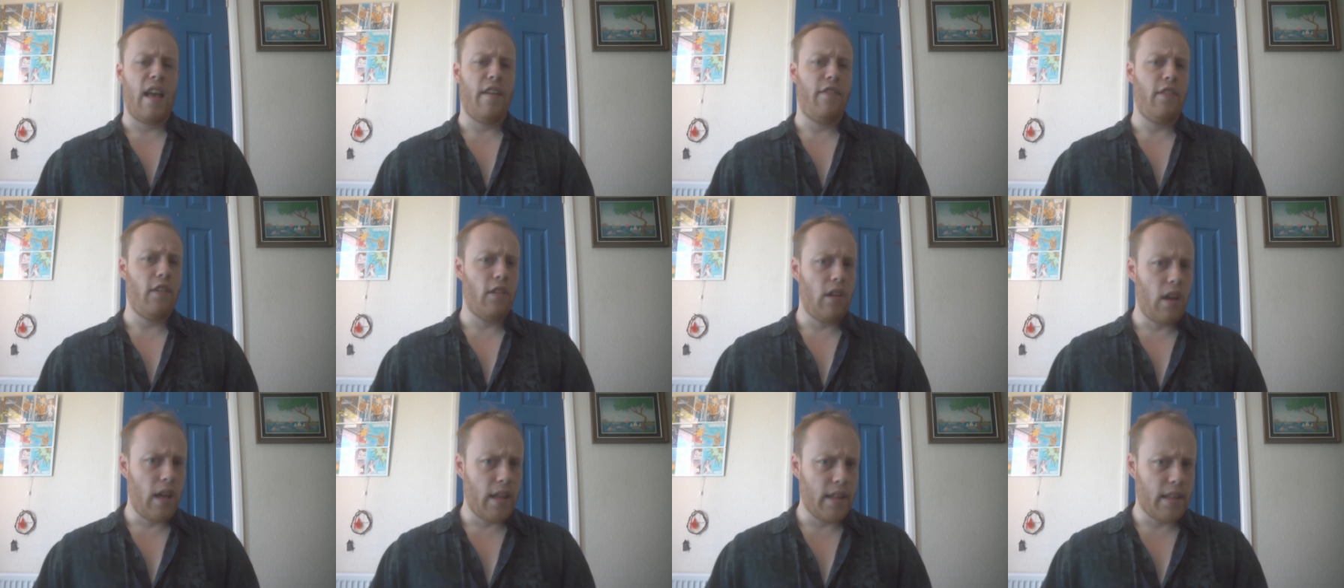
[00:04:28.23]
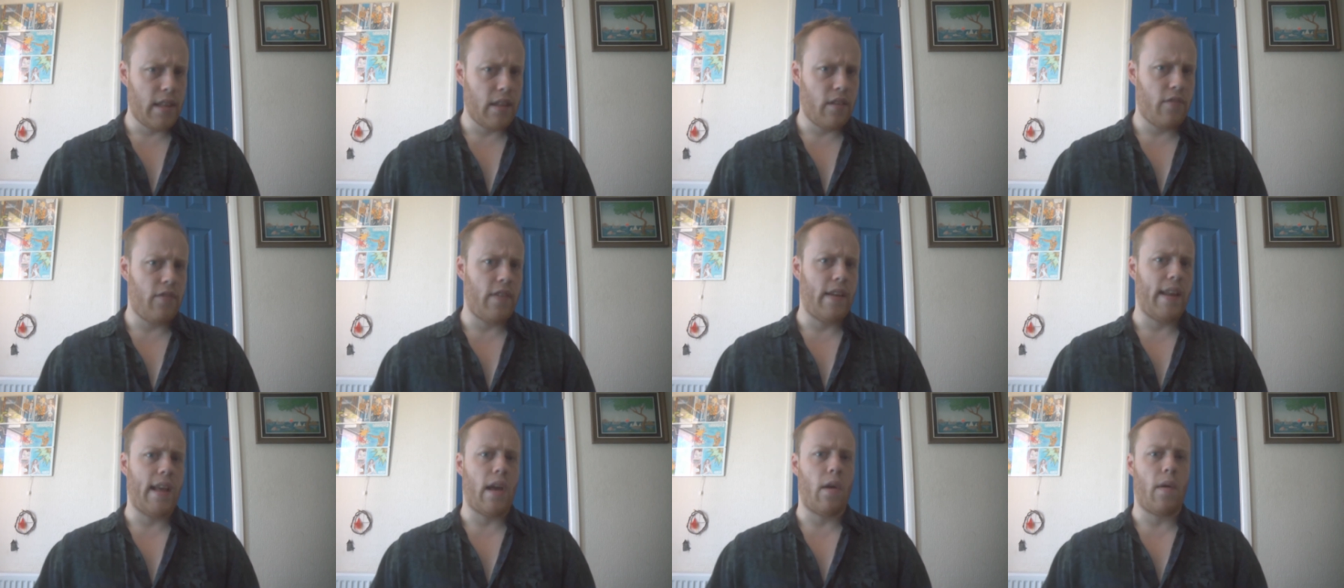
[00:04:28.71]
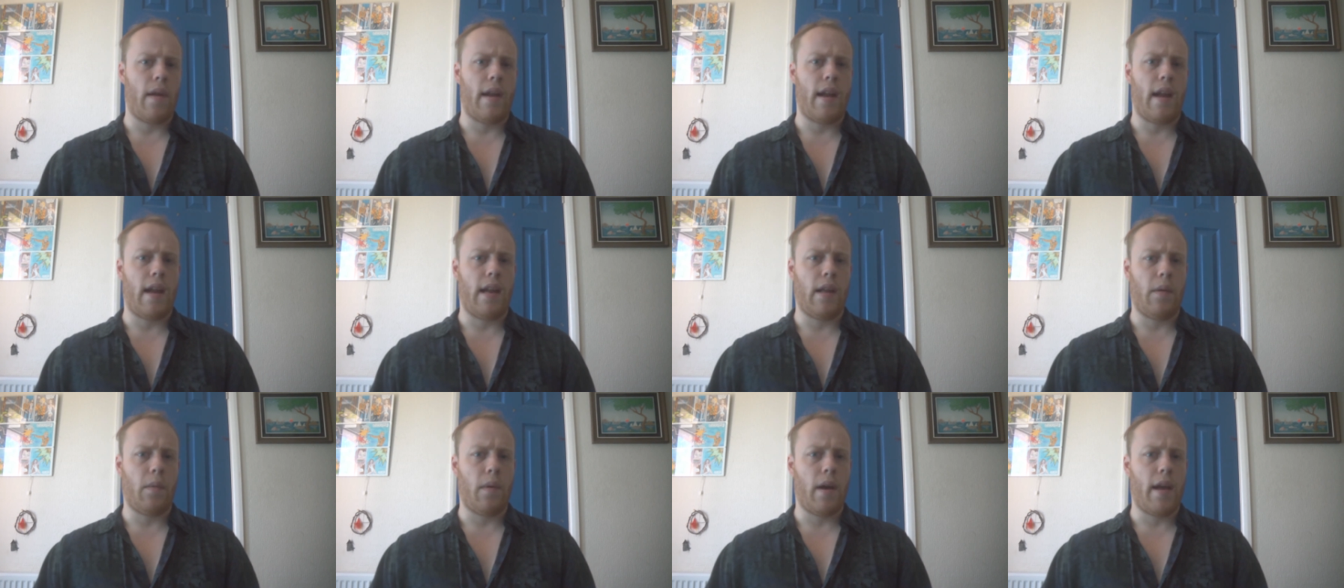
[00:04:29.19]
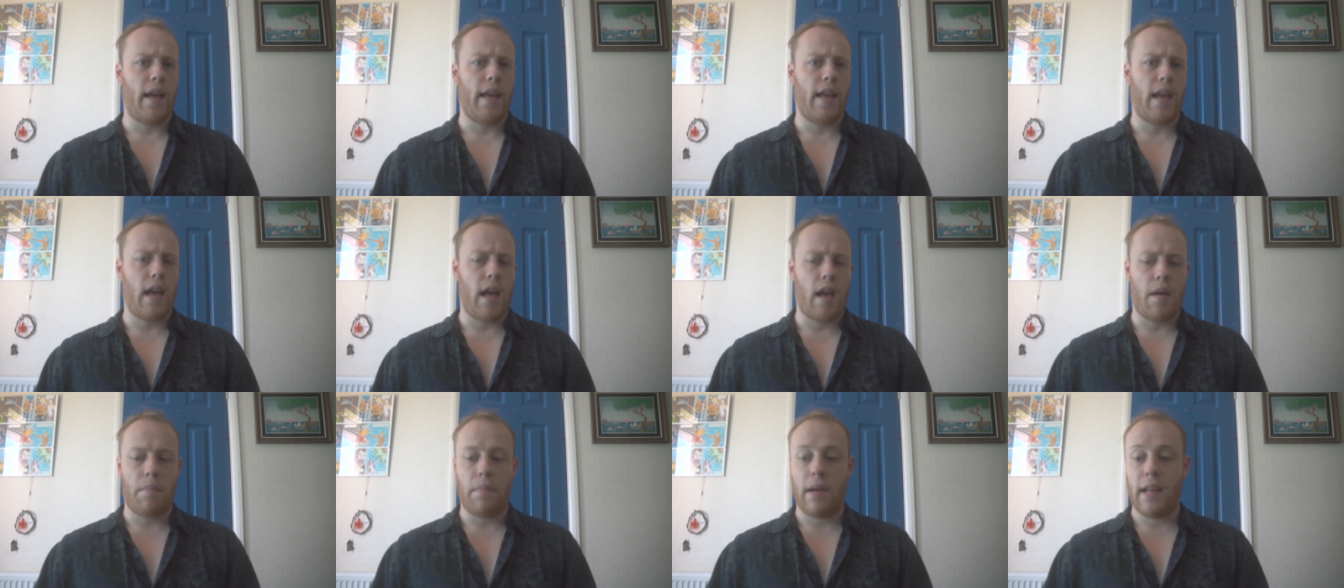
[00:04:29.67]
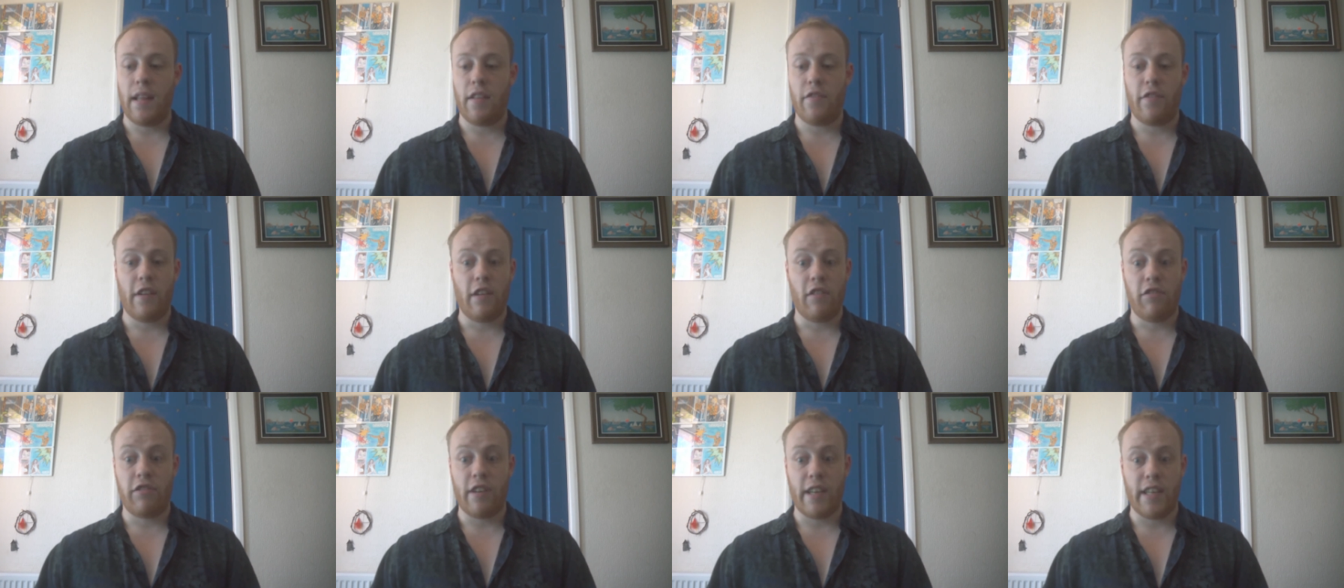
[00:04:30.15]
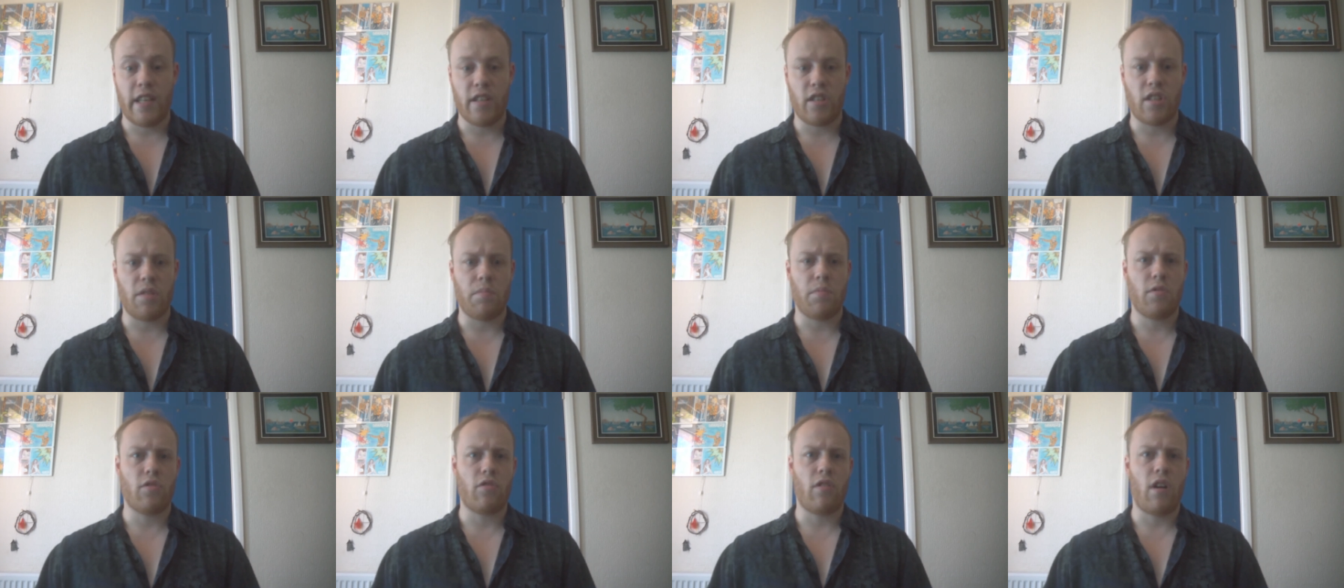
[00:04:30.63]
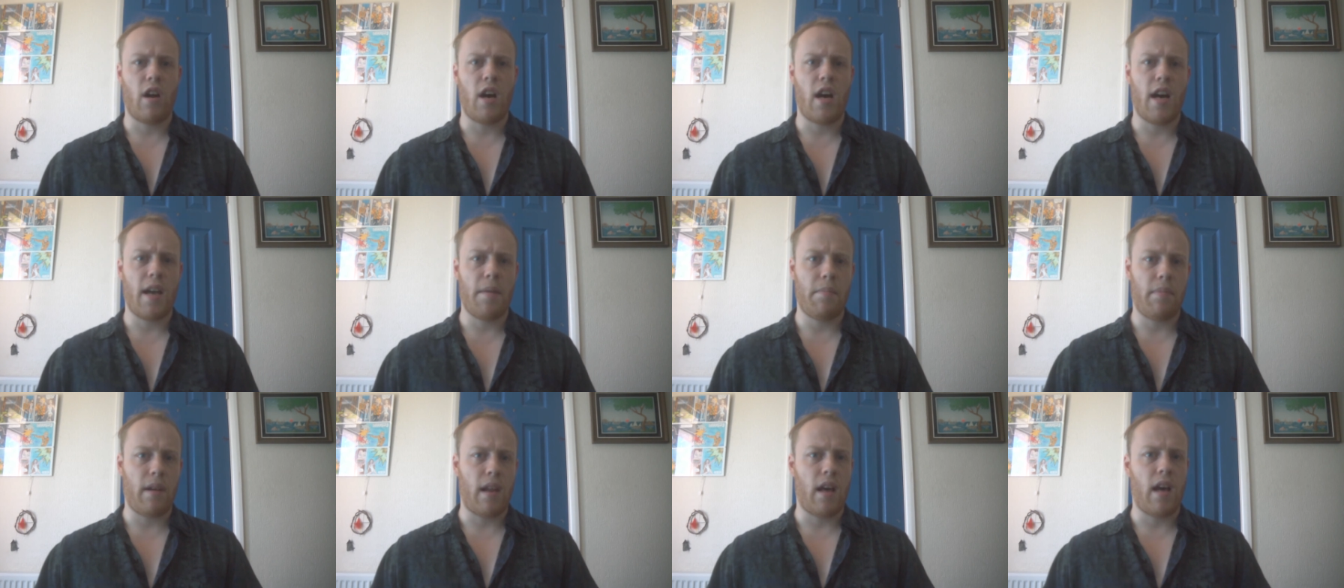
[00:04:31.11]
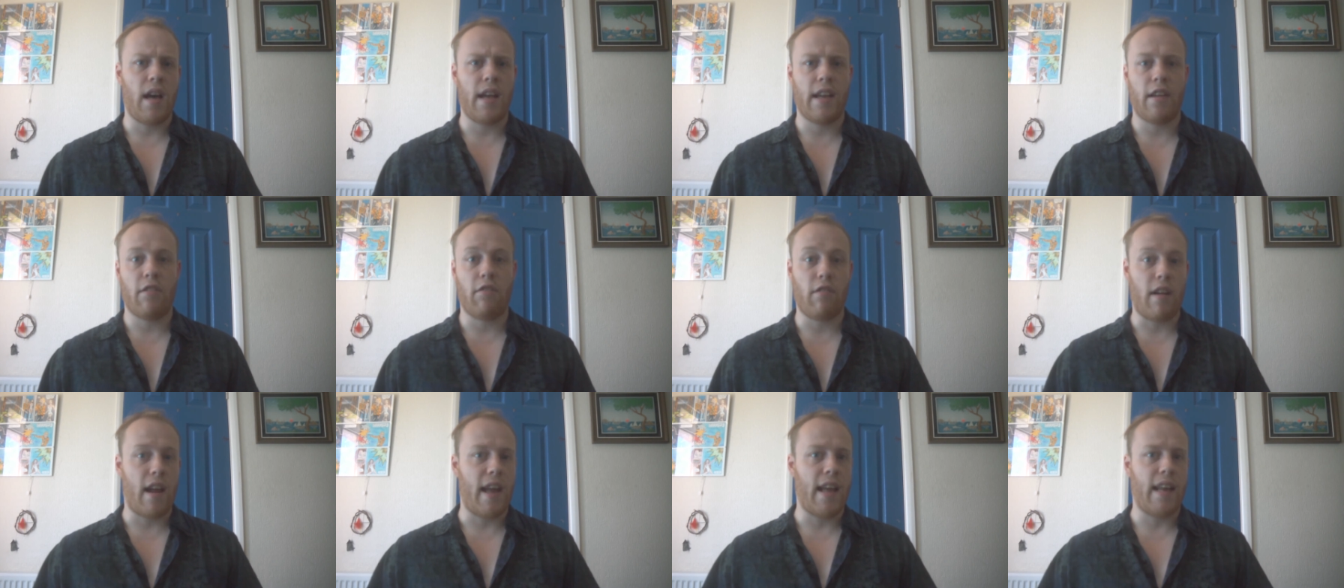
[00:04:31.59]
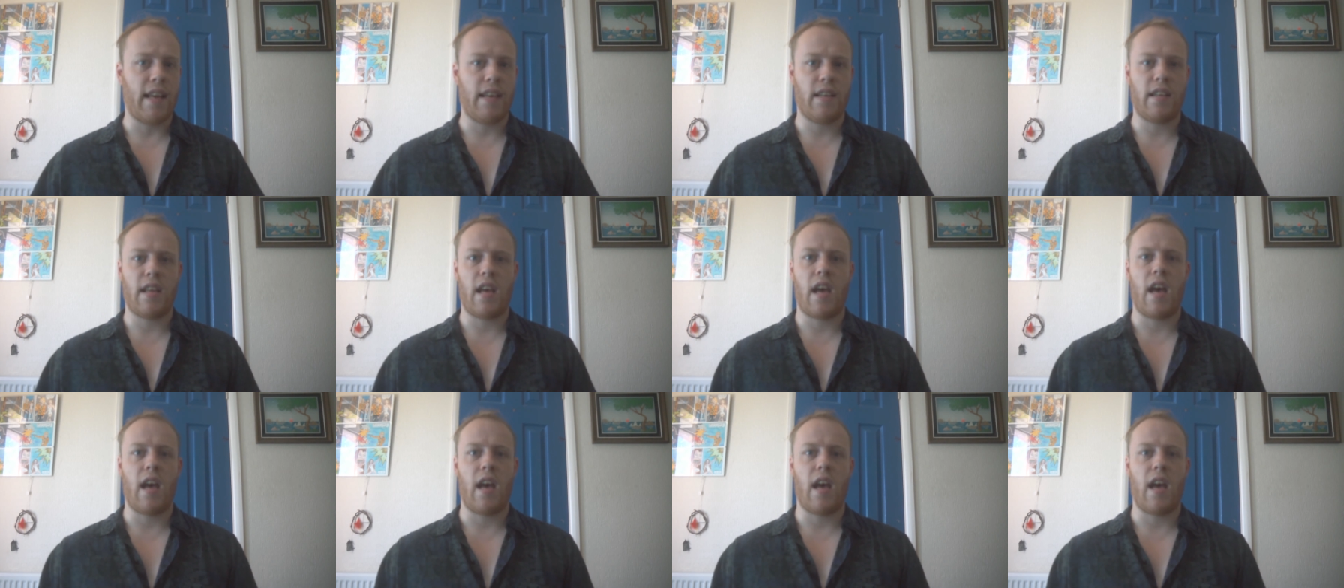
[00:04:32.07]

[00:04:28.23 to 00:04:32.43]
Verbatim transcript: If you like this video in any way, uh, please feel free to subscribe, like, rate.